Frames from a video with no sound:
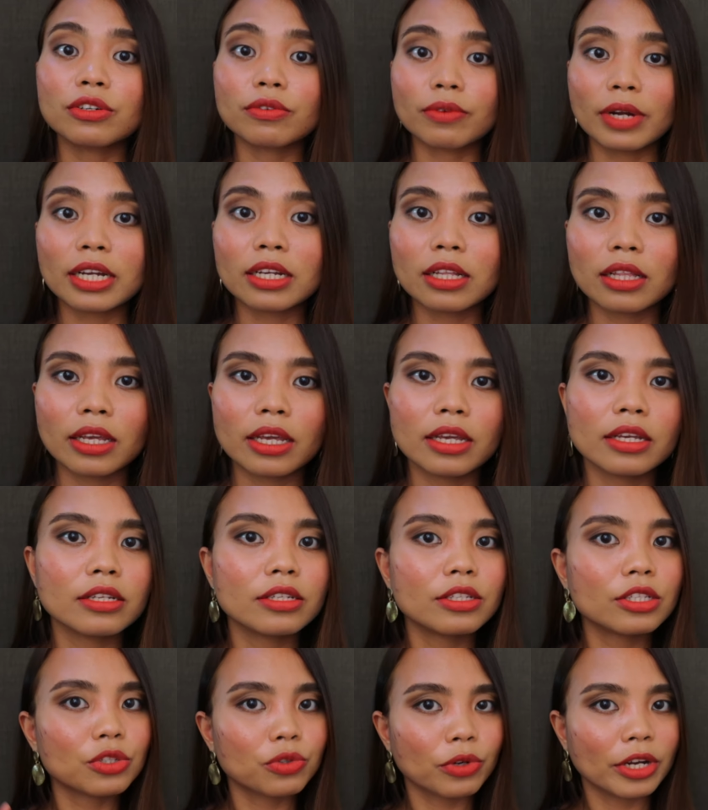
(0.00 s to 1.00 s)
directly,
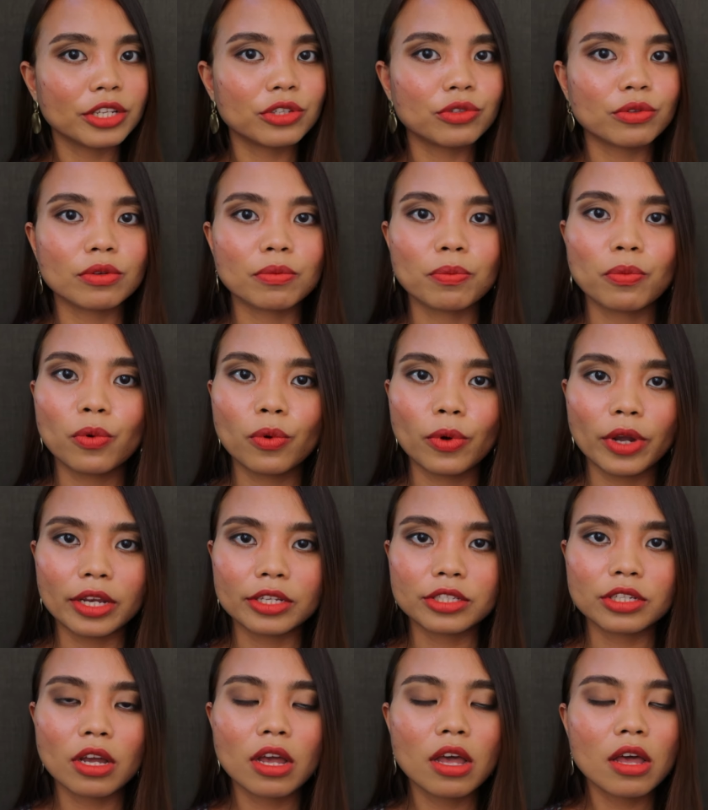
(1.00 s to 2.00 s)
straight to the
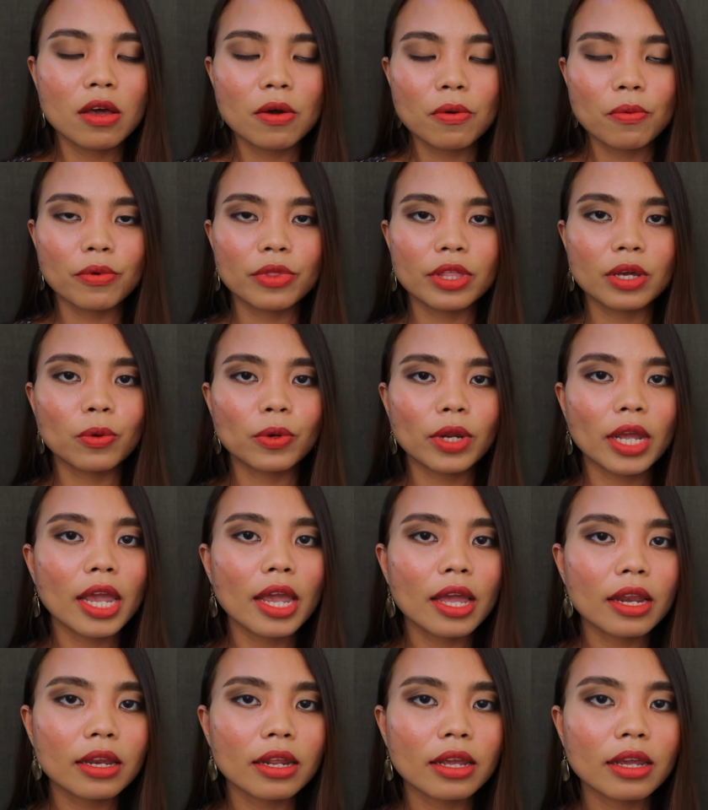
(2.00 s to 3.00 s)
point, without
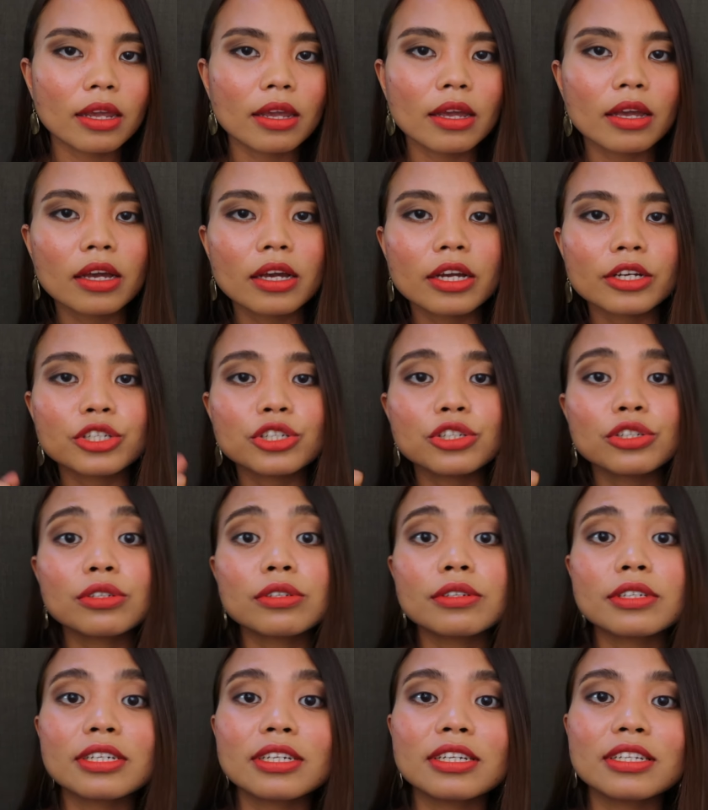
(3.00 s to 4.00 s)
any
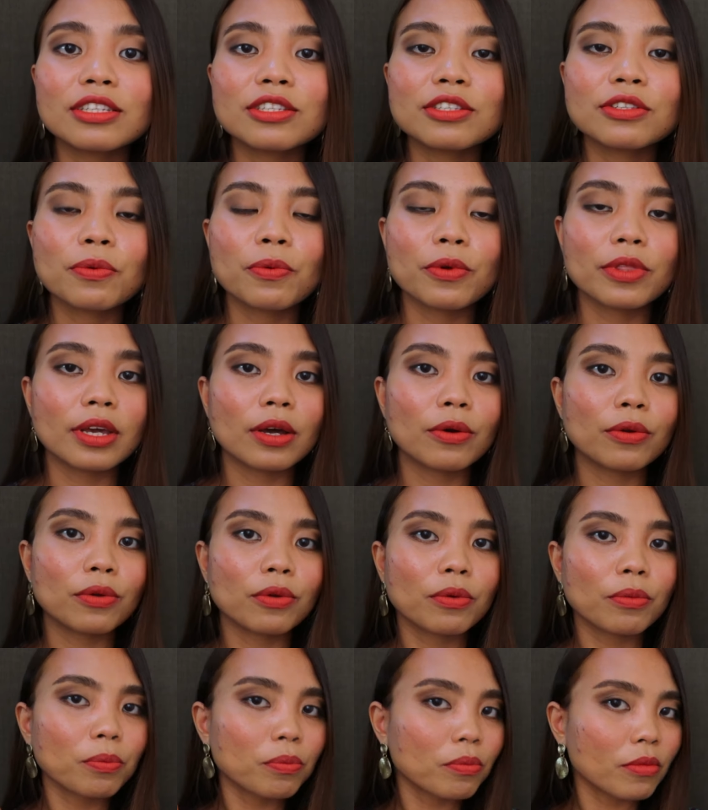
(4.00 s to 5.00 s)
assurance,
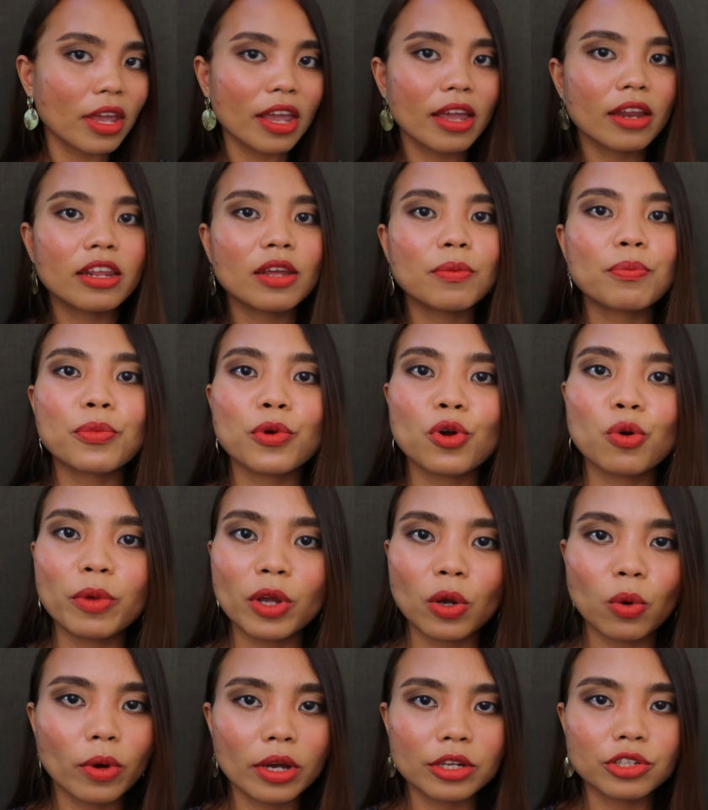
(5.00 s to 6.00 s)
without any
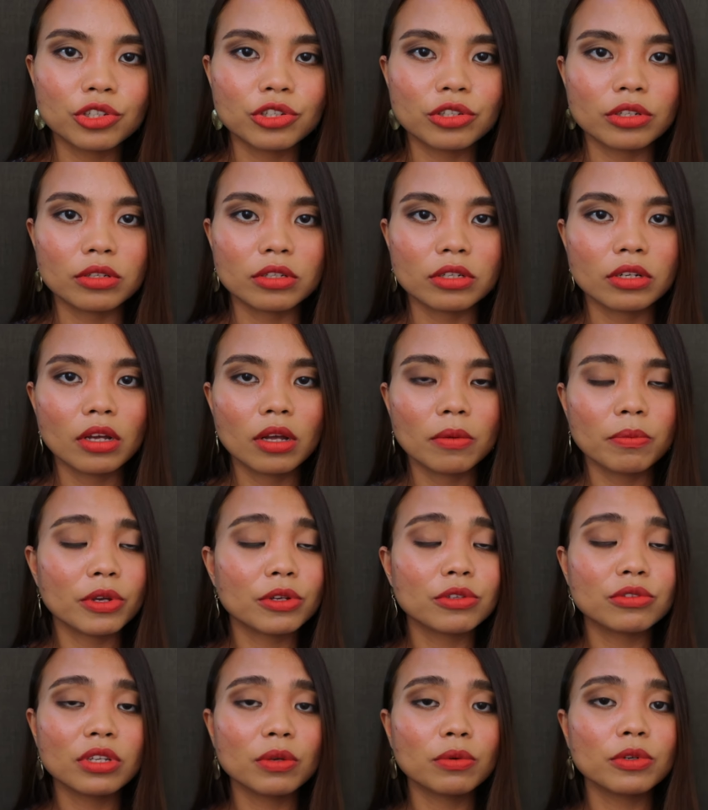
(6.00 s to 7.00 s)
probing question,
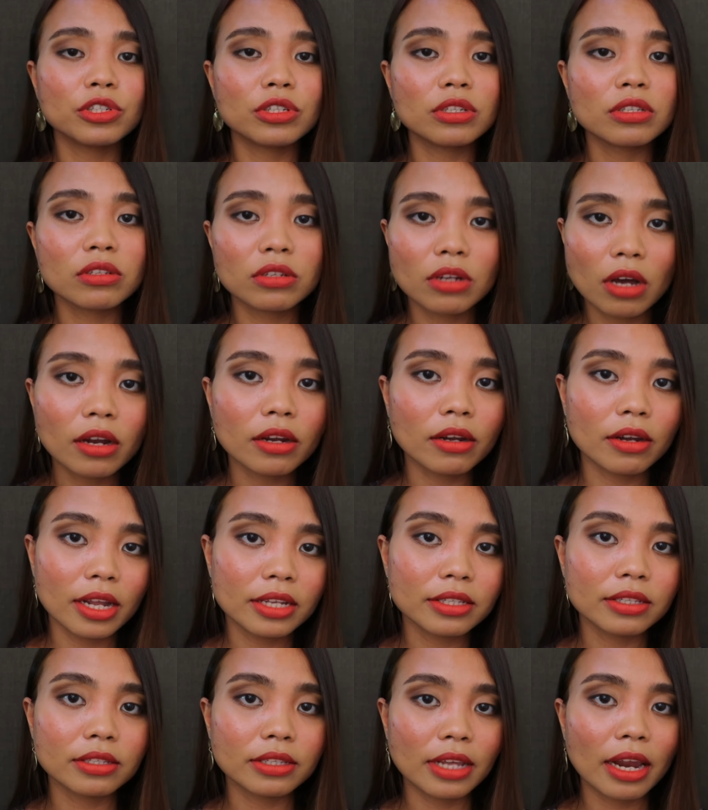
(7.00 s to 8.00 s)
because they were just not
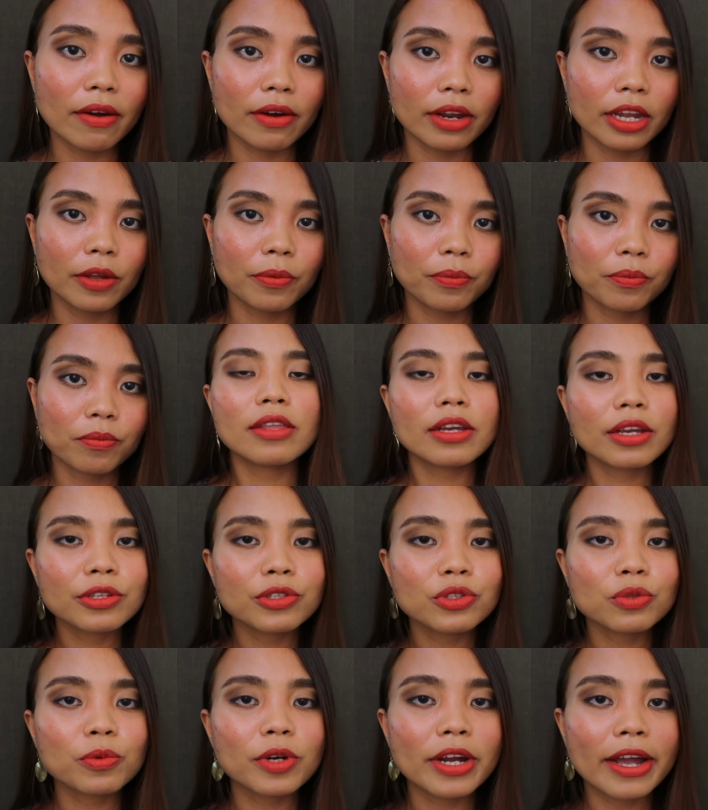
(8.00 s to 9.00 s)
necessary. The
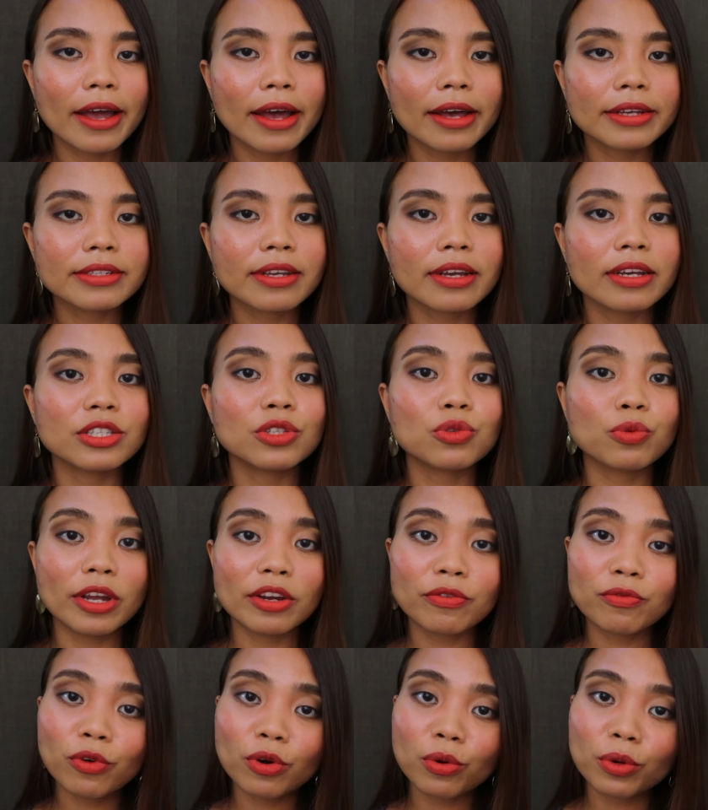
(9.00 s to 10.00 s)
customer asked a
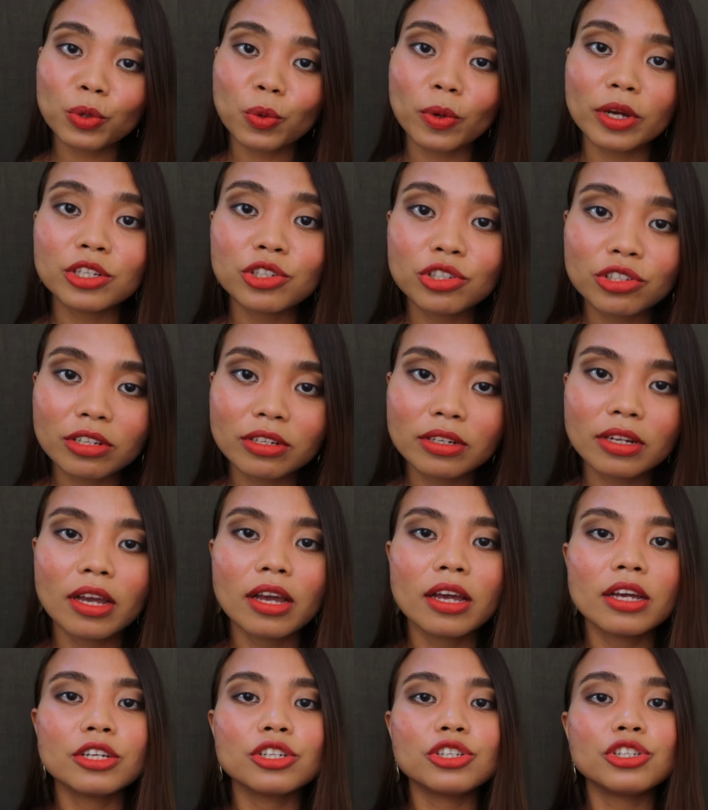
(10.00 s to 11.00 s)
straightforward question,
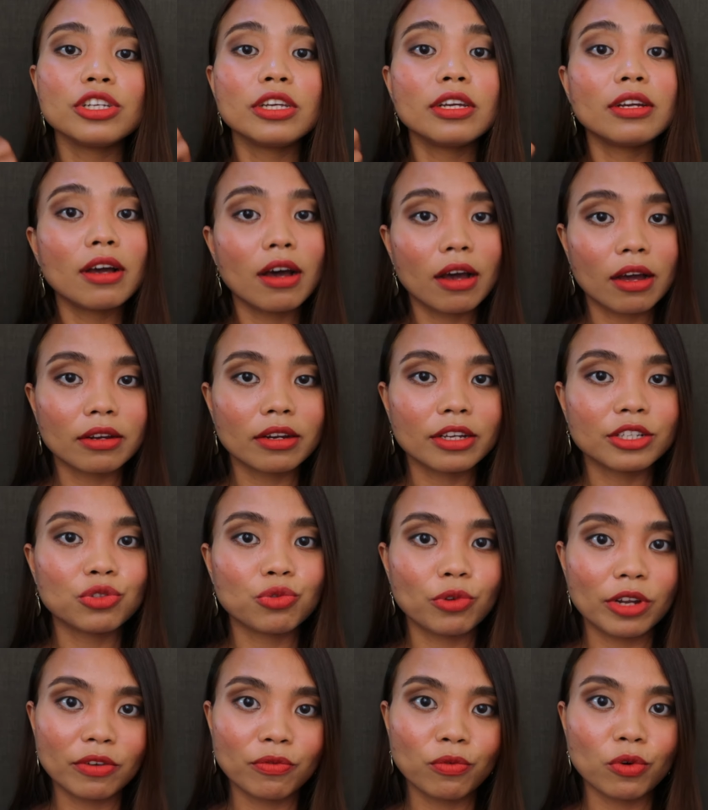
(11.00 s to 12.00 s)
she got a
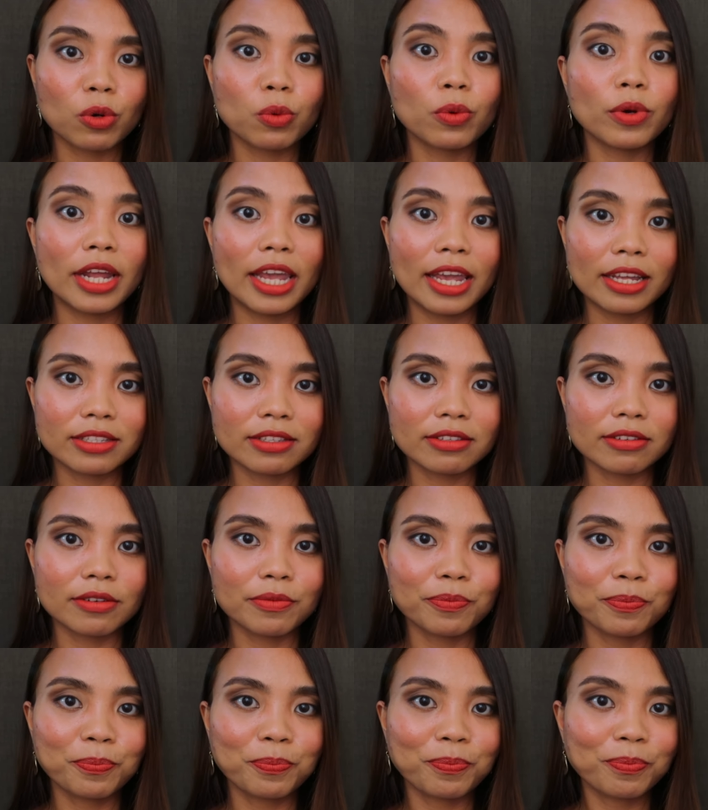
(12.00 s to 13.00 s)
straightforward
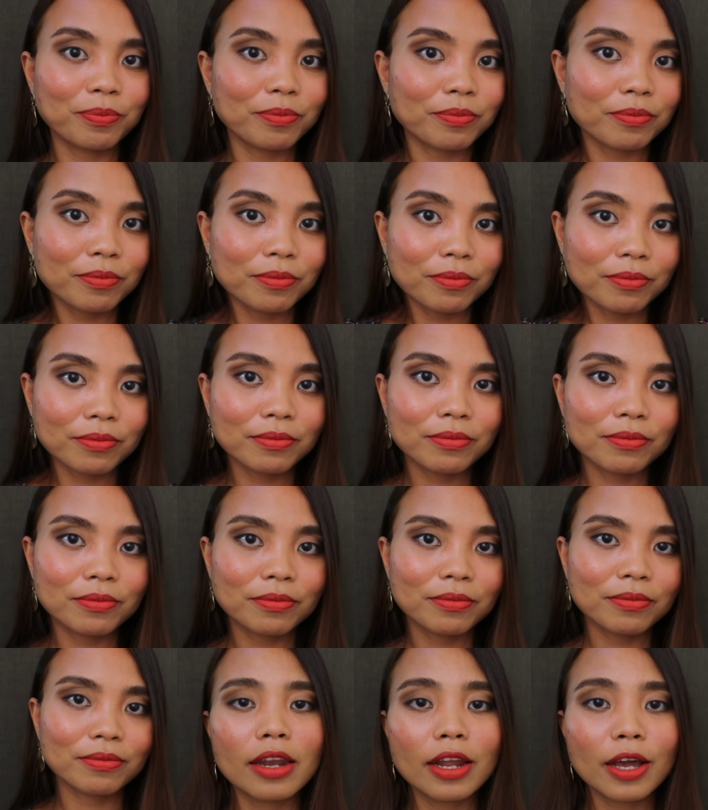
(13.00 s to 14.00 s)
answer.
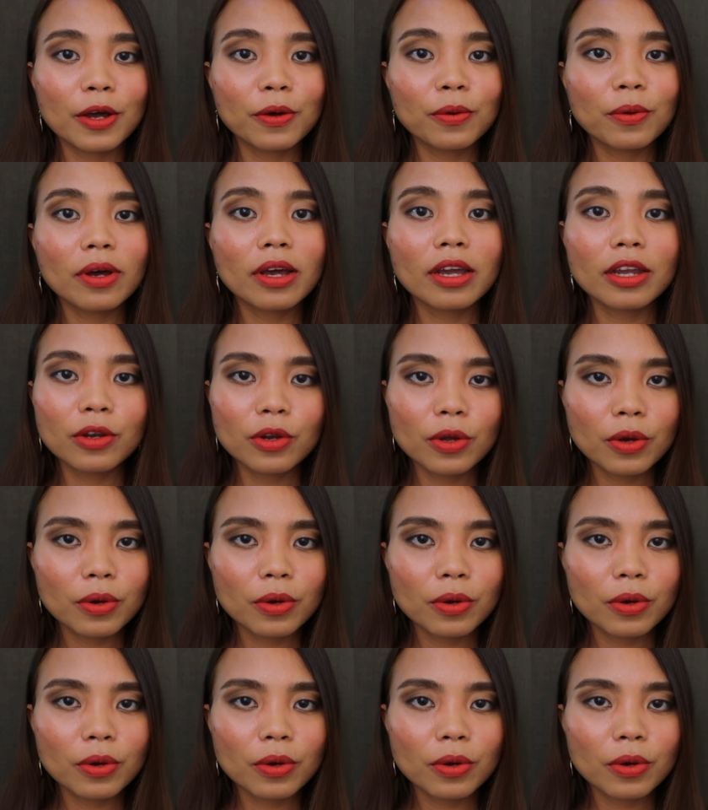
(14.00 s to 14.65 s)
Now, I